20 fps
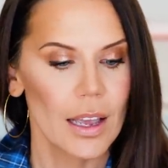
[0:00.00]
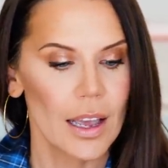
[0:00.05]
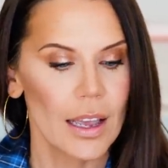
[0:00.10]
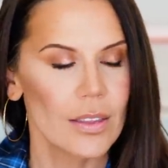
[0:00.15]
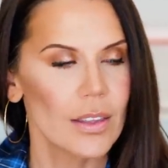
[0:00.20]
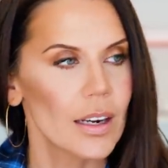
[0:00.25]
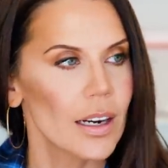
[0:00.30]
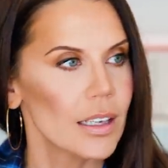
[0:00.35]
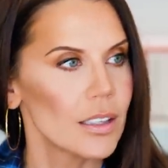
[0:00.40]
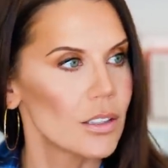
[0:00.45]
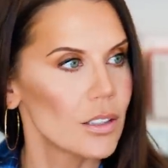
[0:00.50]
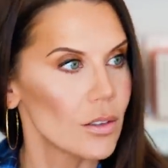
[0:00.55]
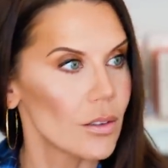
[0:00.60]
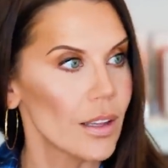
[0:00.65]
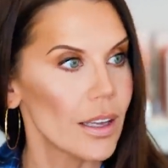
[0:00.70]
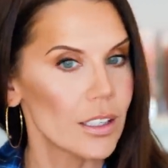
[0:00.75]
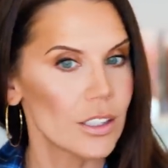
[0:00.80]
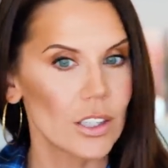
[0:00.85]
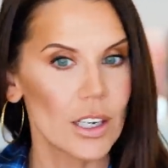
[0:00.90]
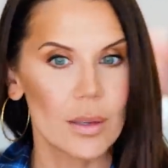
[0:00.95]
And then I do
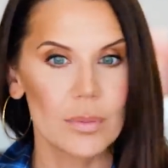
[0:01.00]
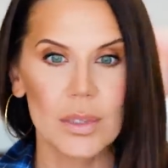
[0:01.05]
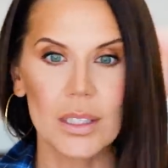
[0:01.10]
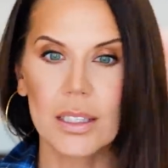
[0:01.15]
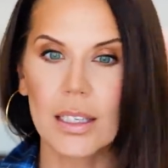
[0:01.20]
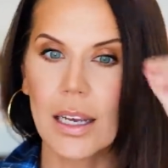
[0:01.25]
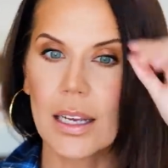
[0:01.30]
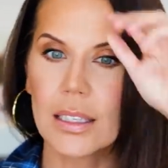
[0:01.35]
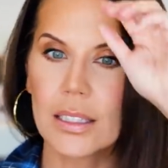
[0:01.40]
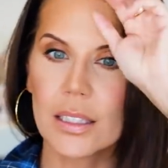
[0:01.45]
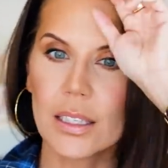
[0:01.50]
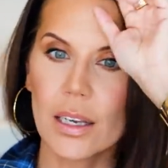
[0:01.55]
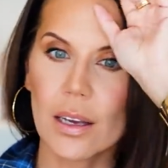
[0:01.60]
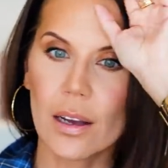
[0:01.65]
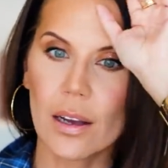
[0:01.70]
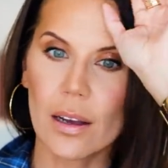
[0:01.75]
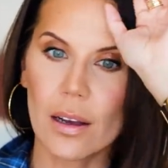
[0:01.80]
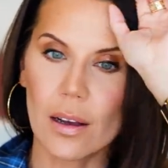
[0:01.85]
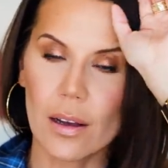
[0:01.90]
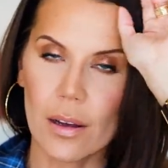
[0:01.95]
like James's
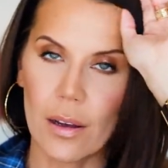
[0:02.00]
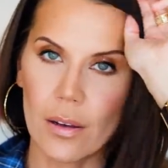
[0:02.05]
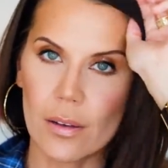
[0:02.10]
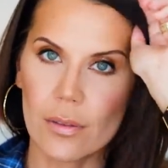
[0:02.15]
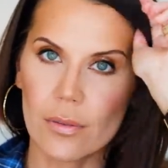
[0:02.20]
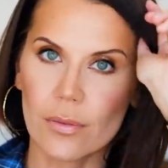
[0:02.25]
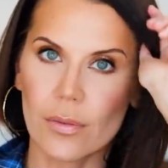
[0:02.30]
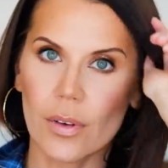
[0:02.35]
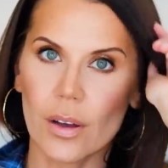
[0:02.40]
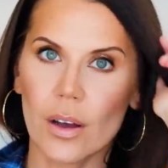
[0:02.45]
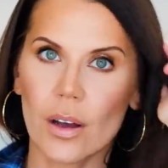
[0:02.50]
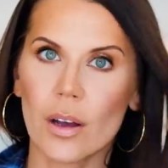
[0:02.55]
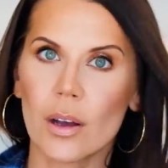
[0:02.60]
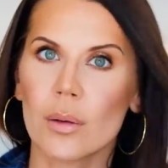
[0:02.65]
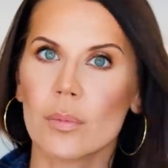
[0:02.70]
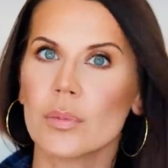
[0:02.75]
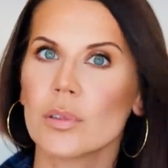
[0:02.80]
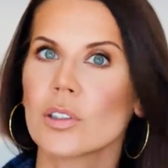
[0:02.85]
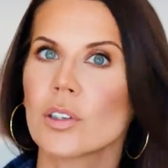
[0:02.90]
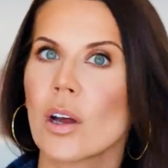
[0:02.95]
idea of
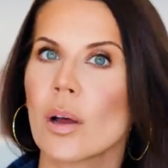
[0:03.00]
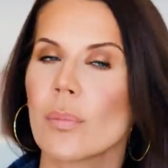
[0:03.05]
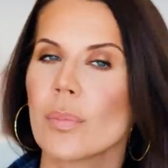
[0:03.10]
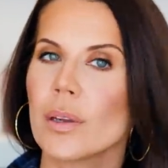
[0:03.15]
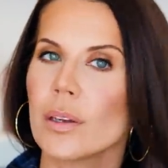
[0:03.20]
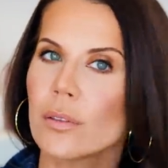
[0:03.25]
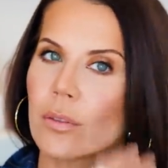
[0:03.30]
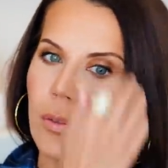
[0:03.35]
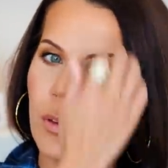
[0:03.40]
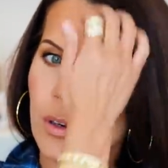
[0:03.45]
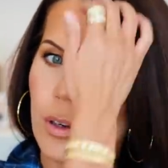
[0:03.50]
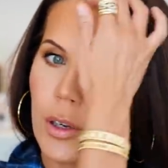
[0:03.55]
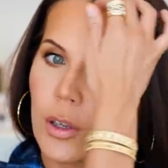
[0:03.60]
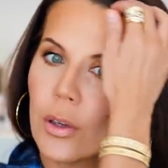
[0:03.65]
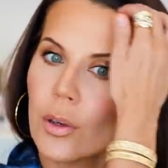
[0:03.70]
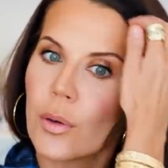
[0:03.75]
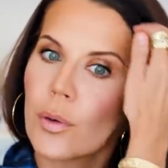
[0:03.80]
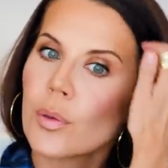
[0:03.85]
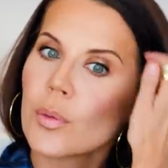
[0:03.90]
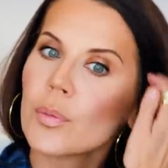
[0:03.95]
um, shopping for
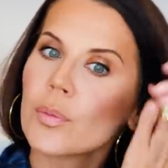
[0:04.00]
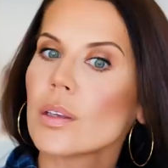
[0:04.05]
new.